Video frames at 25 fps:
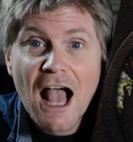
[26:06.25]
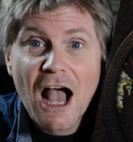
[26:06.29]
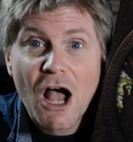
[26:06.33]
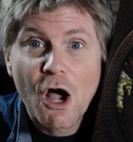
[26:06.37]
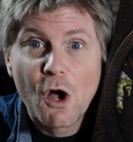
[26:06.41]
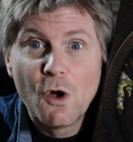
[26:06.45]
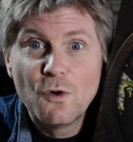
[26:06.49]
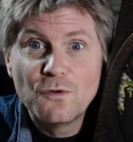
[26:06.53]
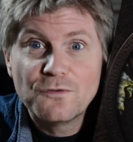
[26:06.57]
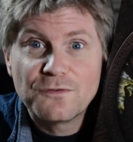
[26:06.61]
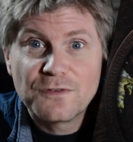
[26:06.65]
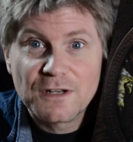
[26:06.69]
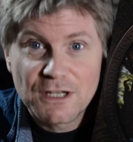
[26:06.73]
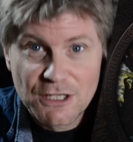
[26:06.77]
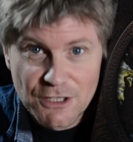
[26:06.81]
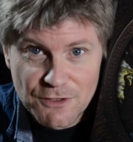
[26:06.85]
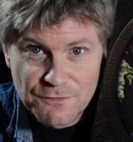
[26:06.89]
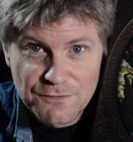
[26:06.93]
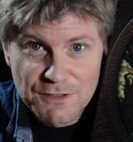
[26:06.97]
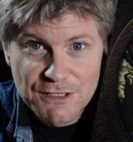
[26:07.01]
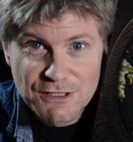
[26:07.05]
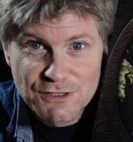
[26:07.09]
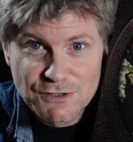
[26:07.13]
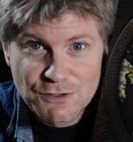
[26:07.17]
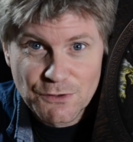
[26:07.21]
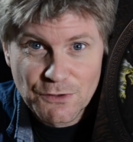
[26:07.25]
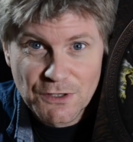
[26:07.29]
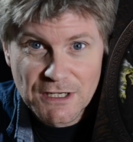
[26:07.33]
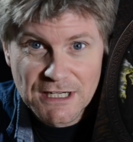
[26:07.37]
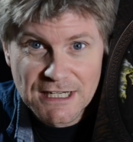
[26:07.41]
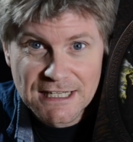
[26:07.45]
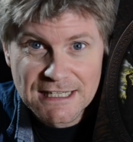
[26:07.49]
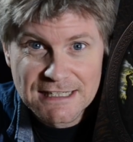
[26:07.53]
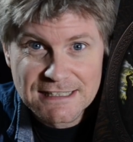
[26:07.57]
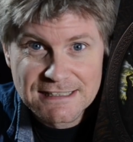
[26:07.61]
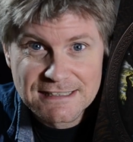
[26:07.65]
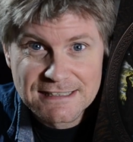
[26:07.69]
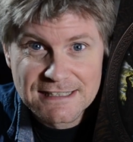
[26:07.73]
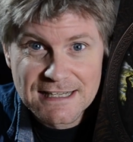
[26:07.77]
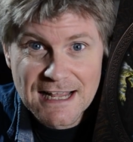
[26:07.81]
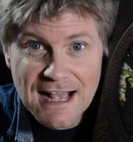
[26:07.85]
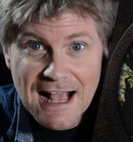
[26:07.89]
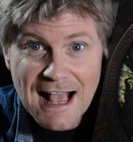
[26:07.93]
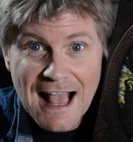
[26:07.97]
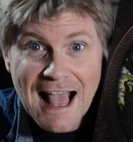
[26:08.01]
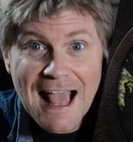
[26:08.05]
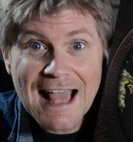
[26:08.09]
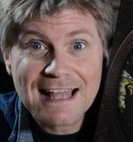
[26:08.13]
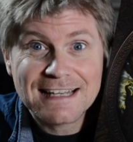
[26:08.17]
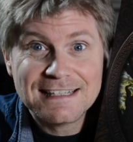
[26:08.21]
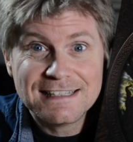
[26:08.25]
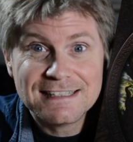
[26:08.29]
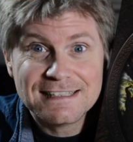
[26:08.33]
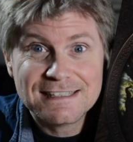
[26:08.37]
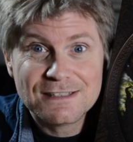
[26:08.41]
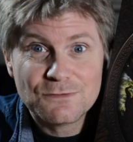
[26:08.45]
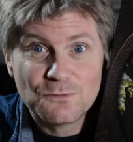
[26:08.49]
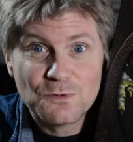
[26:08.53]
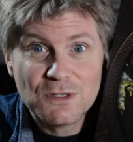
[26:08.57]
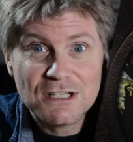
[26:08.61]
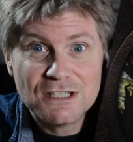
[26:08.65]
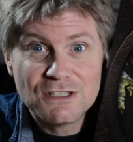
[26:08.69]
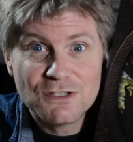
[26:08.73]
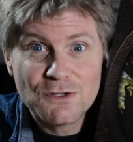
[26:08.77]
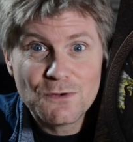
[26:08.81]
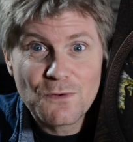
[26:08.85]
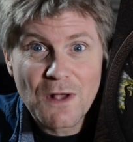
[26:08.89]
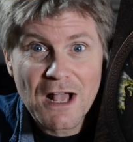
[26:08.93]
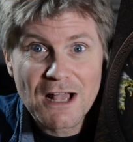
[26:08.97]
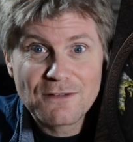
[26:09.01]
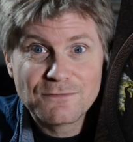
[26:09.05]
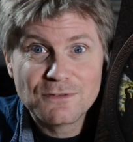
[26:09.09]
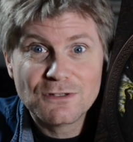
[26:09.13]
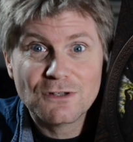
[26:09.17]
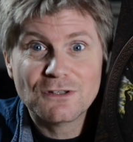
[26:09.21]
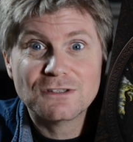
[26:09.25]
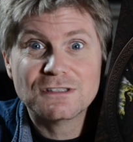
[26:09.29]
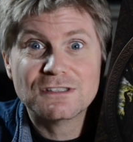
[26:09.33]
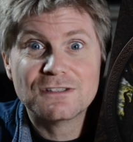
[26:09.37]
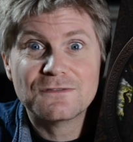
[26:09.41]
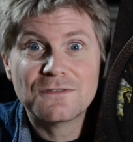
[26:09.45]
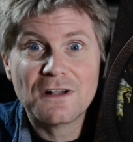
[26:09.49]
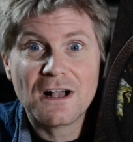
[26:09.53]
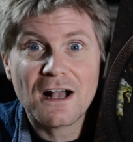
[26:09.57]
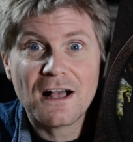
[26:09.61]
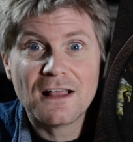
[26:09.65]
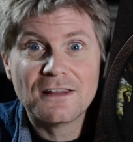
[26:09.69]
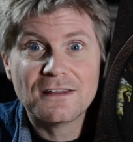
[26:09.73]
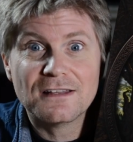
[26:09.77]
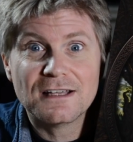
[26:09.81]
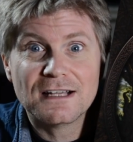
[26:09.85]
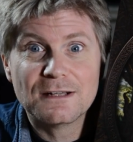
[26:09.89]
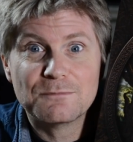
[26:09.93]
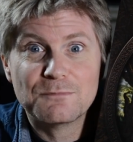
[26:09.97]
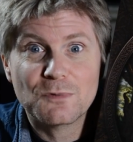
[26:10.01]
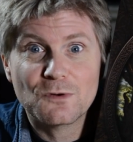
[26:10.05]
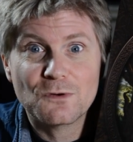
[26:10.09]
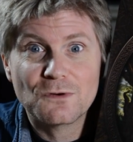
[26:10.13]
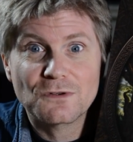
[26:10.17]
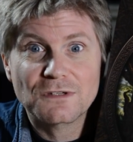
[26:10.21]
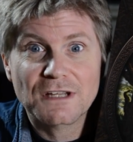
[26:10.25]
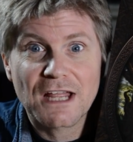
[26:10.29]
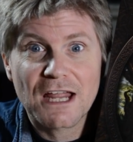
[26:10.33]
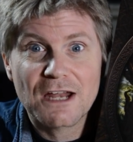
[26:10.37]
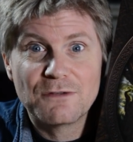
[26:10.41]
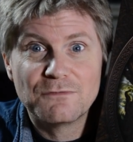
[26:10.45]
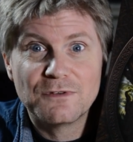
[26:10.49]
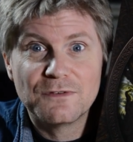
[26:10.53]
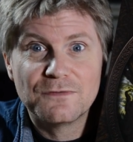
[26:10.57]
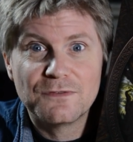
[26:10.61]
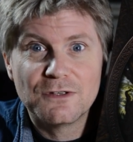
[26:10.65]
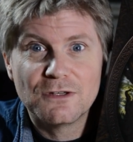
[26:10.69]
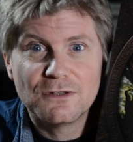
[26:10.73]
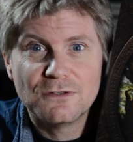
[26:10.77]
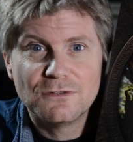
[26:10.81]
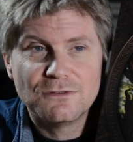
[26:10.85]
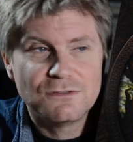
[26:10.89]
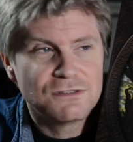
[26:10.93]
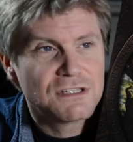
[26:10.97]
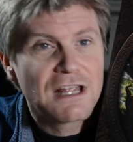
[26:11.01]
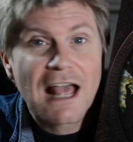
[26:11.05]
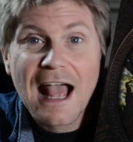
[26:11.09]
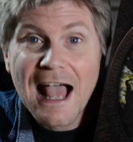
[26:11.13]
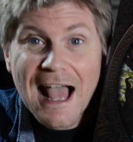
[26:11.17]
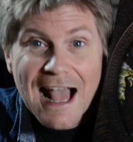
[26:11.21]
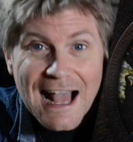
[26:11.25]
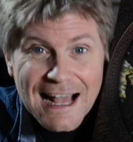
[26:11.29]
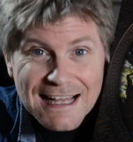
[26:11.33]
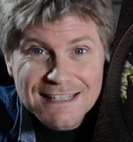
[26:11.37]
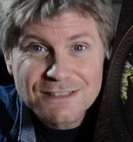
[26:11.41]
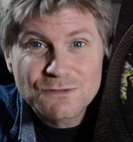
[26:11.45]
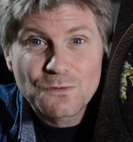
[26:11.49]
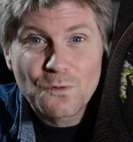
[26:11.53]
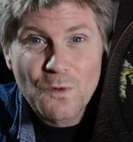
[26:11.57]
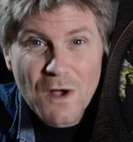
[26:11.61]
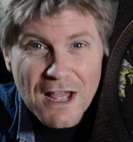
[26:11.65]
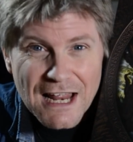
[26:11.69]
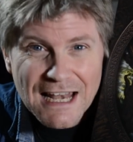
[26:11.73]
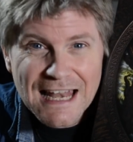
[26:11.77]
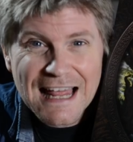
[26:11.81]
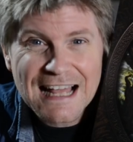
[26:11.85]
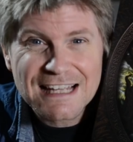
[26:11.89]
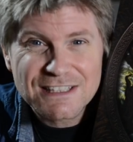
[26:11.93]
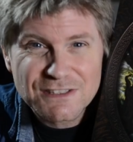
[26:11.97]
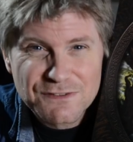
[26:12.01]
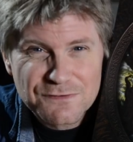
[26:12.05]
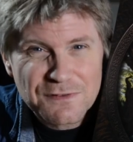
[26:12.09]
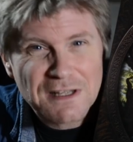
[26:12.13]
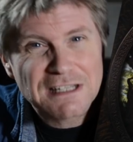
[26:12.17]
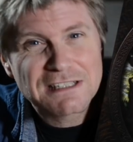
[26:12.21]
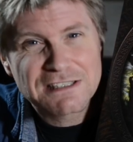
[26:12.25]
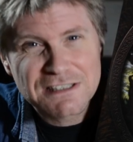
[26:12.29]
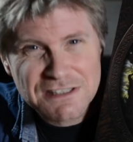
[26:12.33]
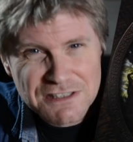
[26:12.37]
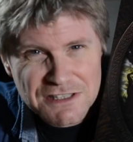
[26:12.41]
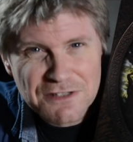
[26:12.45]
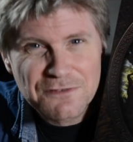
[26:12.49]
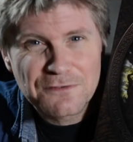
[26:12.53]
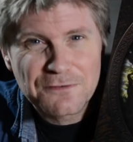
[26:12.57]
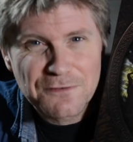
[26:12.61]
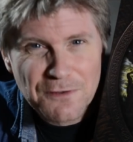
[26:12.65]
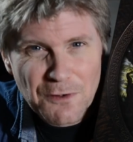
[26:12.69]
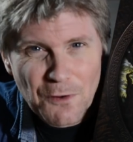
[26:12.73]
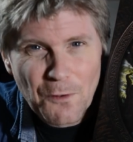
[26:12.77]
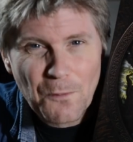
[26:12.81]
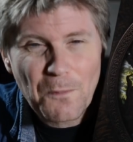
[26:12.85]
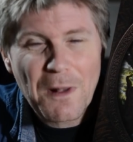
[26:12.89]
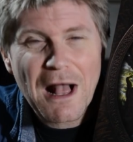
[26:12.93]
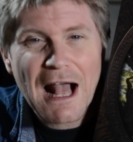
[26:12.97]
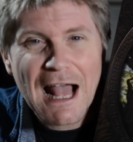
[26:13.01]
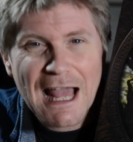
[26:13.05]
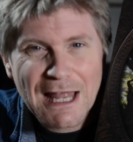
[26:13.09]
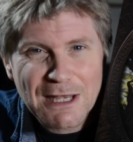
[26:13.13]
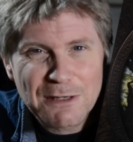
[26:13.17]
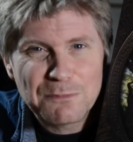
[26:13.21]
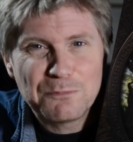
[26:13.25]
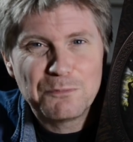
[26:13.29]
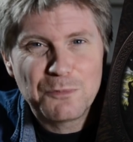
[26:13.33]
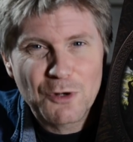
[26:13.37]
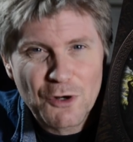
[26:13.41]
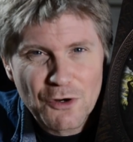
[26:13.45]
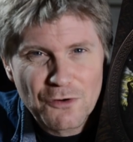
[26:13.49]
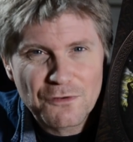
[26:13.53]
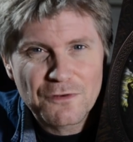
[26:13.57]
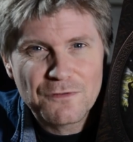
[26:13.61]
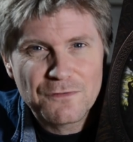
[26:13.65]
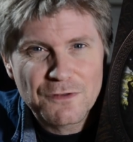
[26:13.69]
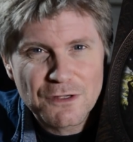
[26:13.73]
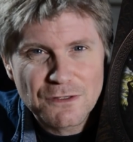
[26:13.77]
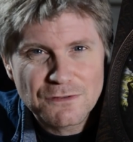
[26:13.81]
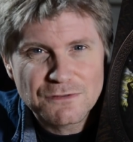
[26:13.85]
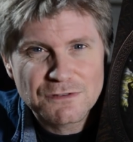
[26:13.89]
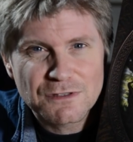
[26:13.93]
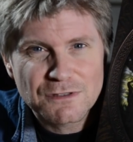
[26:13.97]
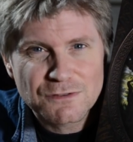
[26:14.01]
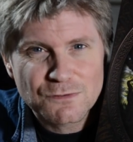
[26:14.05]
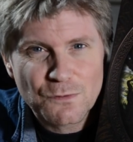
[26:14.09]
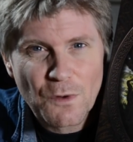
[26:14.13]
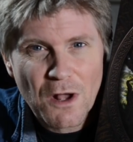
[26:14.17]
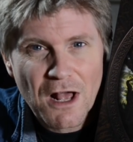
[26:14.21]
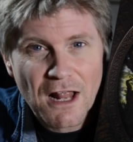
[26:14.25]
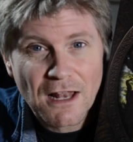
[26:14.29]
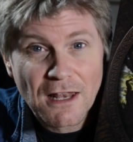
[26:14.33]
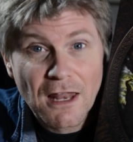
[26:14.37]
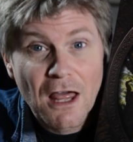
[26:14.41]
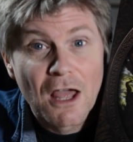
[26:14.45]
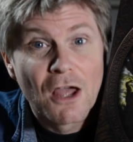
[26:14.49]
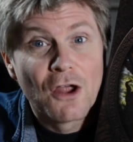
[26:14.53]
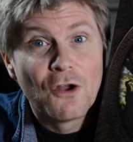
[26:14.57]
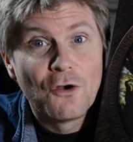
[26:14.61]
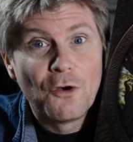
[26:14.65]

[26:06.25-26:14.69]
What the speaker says: Hopefully you've enjoyed it, and we do have lots of other board game reviews, as well as fantasy film and book reviews as well.